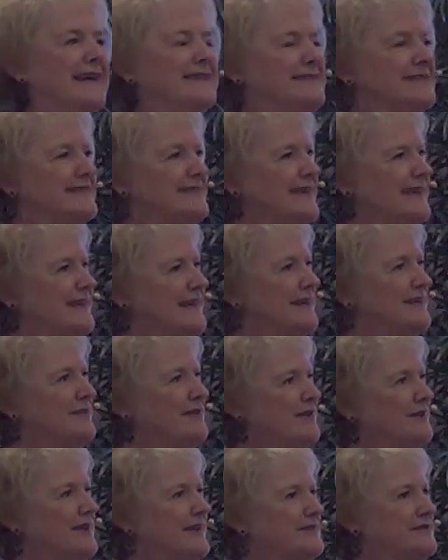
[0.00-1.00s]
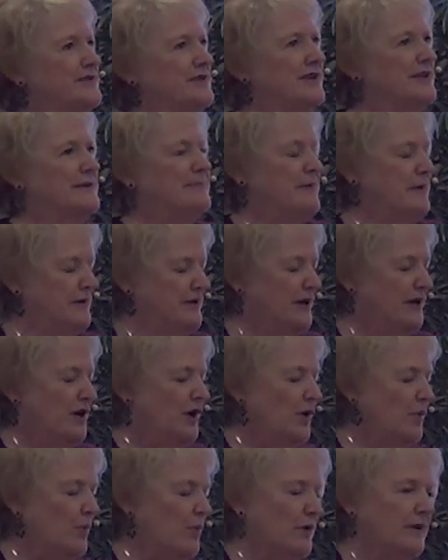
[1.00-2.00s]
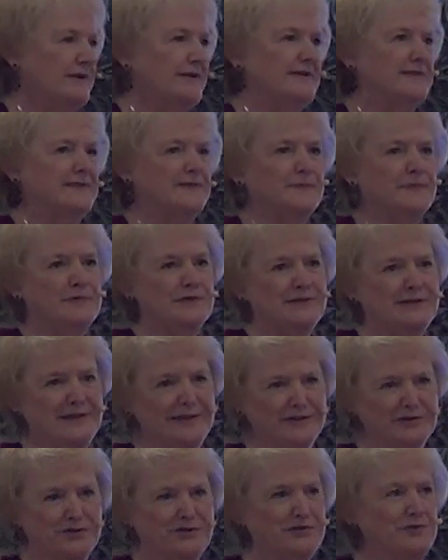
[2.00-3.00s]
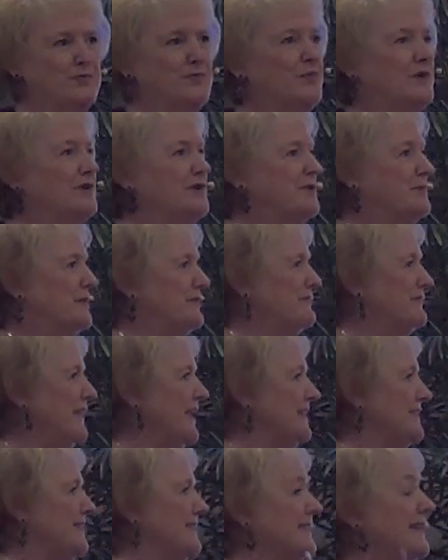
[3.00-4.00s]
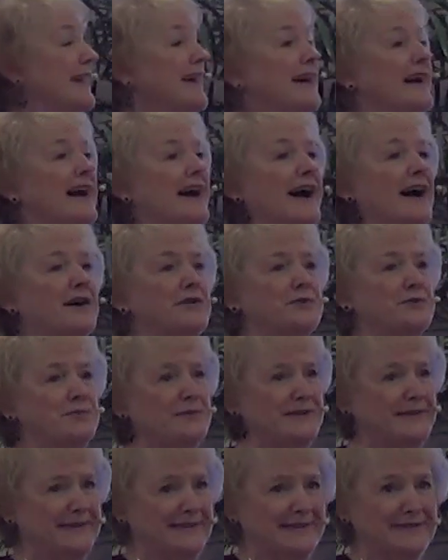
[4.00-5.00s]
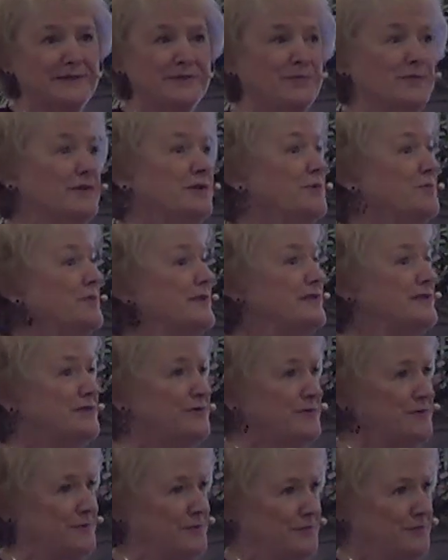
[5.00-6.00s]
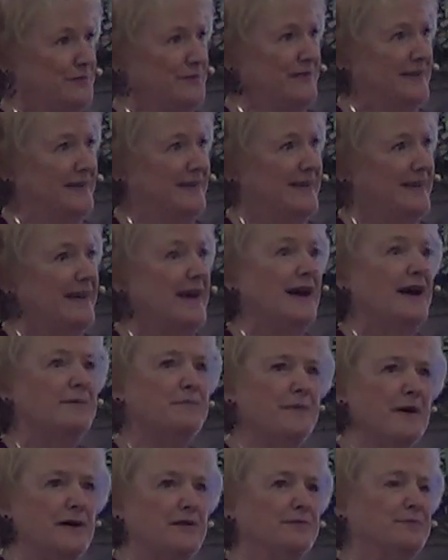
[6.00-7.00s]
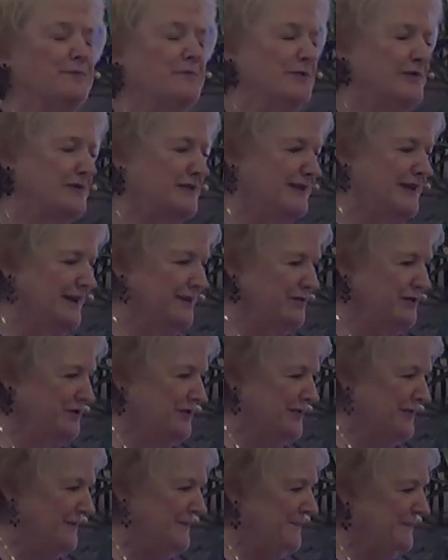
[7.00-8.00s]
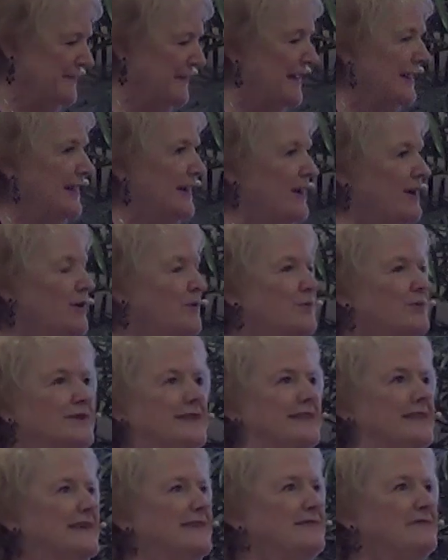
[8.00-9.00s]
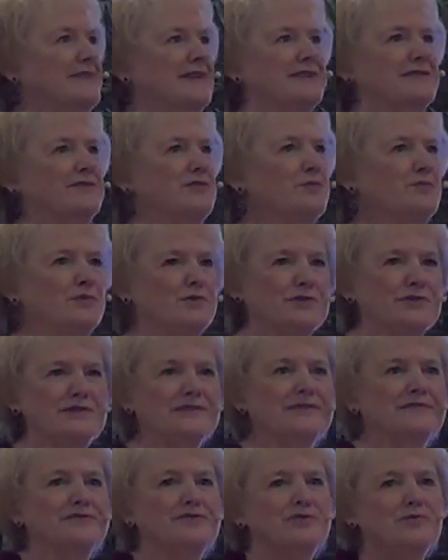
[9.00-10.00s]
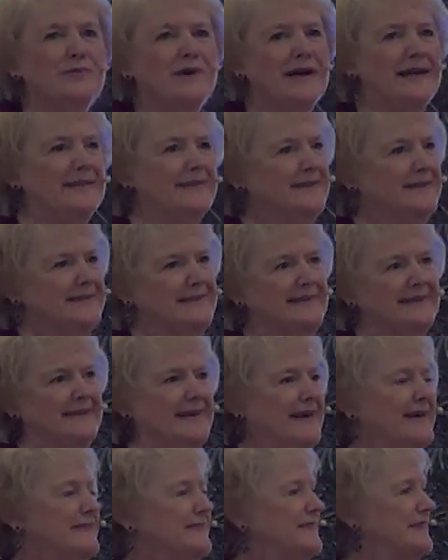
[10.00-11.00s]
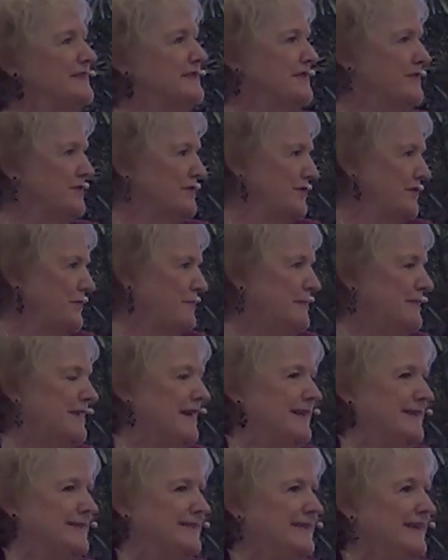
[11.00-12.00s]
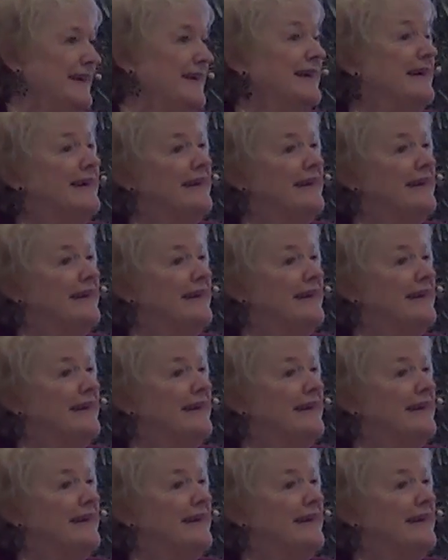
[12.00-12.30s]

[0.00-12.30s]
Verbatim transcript: And today I thought I'd talk about what is protection? Where do we find it? How do we get it? What do we do about protection? We live in a world of duality on this earth plane.